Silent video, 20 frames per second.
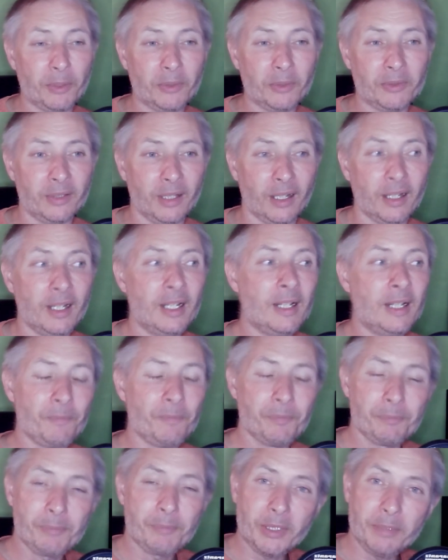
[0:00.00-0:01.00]
but the
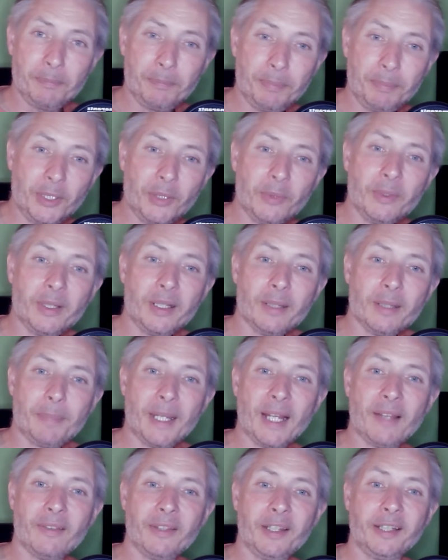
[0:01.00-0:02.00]
beauty about this
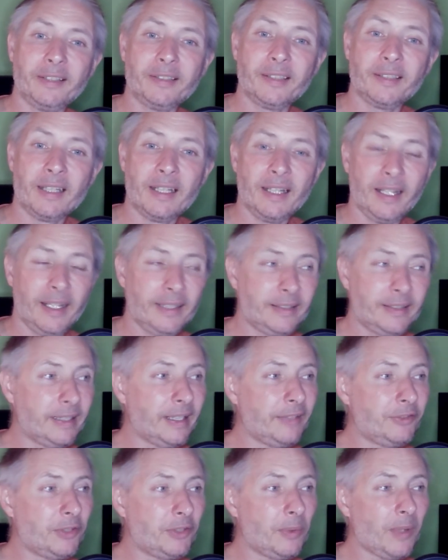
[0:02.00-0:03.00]
is it gives you
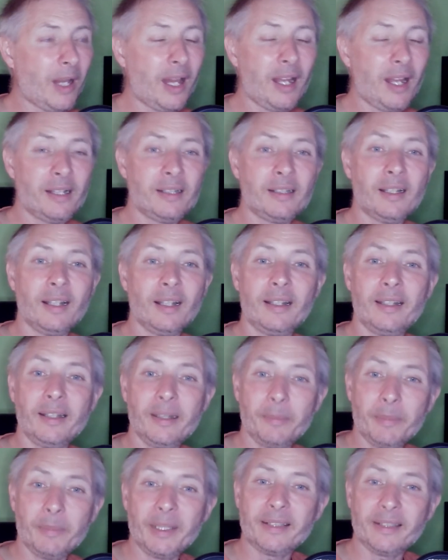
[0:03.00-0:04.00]
unlimited
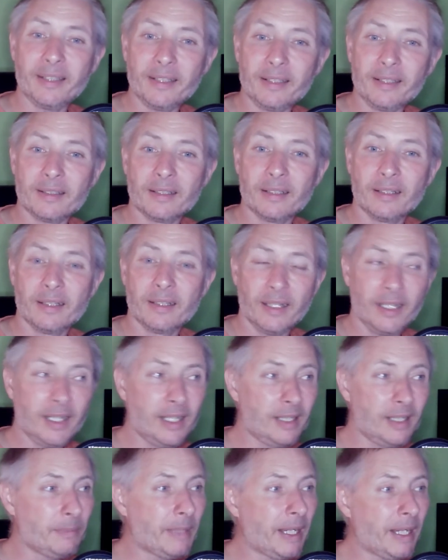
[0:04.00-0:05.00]
email
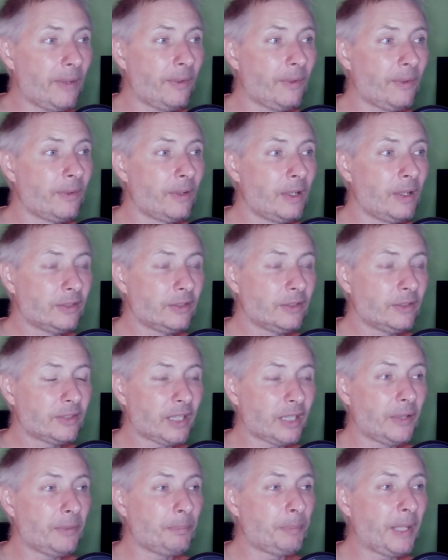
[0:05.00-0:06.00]
so basically,
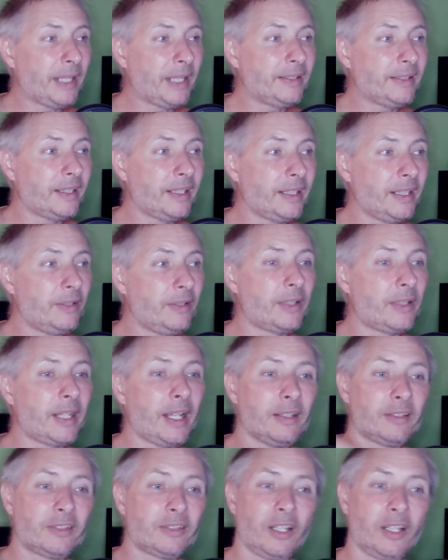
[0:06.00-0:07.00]
you get certain
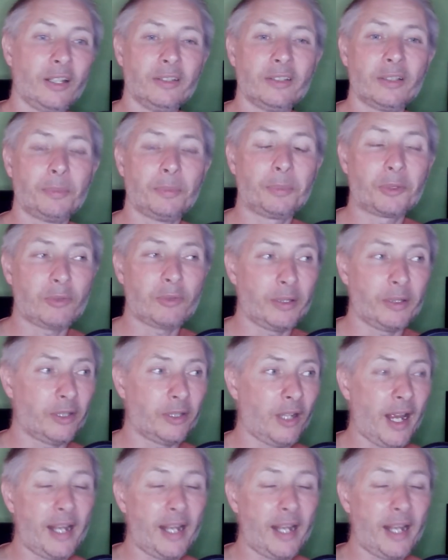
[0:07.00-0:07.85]
subscribers like AWeber.